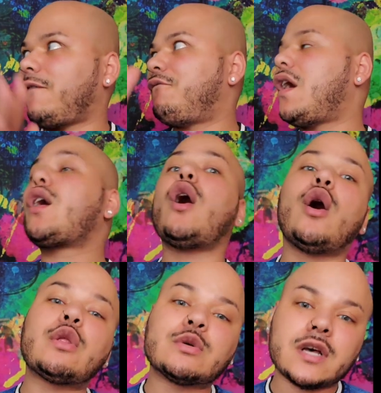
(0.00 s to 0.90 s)
fuck
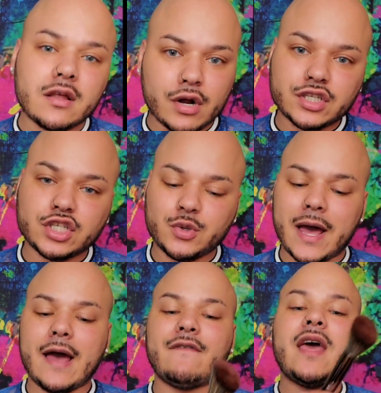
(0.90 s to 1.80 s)
all those other brushes you
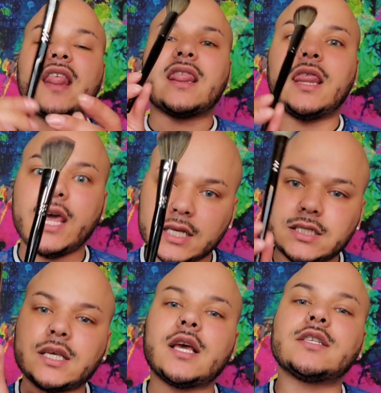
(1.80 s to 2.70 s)
have,
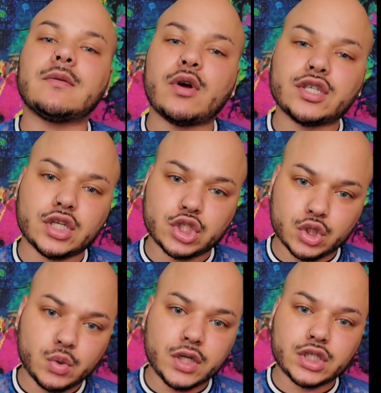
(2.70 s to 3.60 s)
this is the brush that
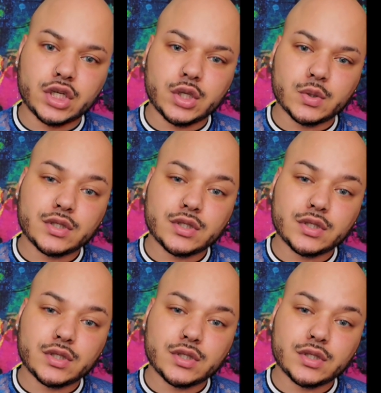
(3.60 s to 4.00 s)
you need to use.